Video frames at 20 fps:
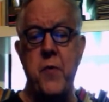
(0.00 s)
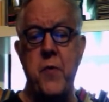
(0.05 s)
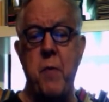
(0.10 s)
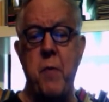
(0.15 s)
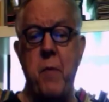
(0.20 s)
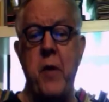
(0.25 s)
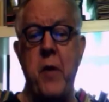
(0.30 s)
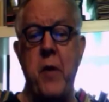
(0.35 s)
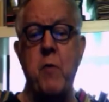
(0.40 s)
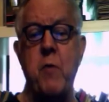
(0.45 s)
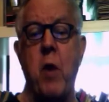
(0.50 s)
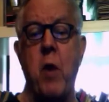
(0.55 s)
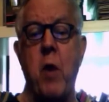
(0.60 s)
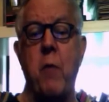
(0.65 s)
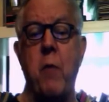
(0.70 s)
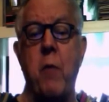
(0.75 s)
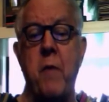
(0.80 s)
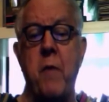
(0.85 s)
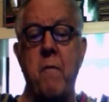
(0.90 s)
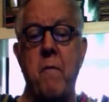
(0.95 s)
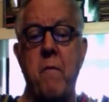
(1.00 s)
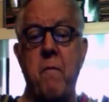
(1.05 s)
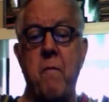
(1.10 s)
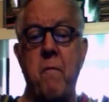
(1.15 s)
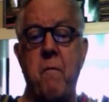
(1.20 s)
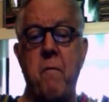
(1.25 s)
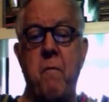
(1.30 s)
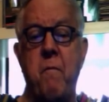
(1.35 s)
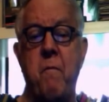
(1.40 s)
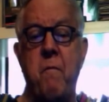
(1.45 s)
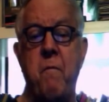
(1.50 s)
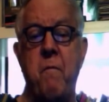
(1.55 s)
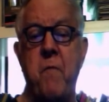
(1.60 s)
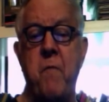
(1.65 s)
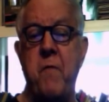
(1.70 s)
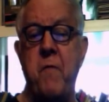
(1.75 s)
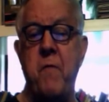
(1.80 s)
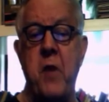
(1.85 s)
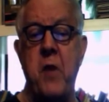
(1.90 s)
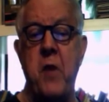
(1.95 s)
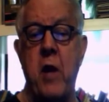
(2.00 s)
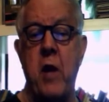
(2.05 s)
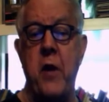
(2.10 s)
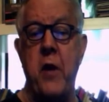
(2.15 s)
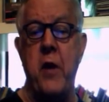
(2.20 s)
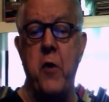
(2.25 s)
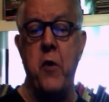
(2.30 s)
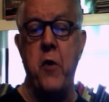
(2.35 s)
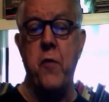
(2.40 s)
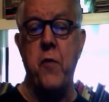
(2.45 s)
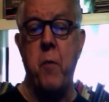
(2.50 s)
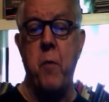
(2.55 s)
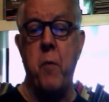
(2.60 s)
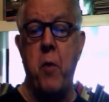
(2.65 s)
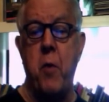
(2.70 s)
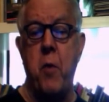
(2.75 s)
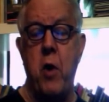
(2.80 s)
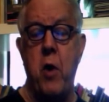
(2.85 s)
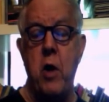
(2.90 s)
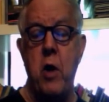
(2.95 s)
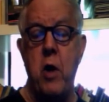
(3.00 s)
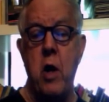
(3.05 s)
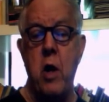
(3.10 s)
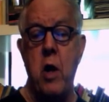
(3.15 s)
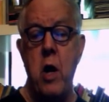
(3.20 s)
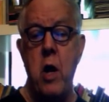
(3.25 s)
they may as well have been 50 light years apart.